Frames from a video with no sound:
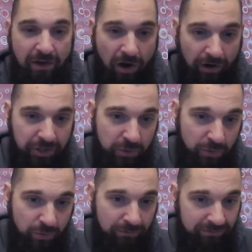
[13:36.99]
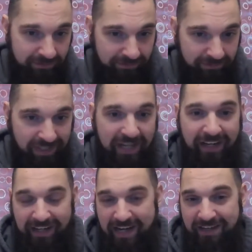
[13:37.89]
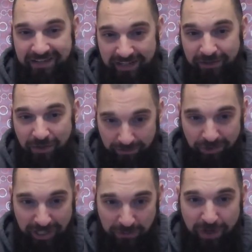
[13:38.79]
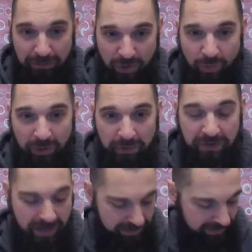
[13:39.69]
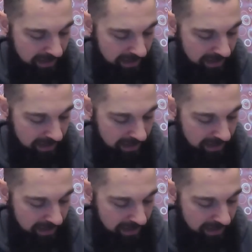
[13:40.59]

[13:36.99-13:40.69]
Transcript: Are you the kind of guys you get where I'm going with this?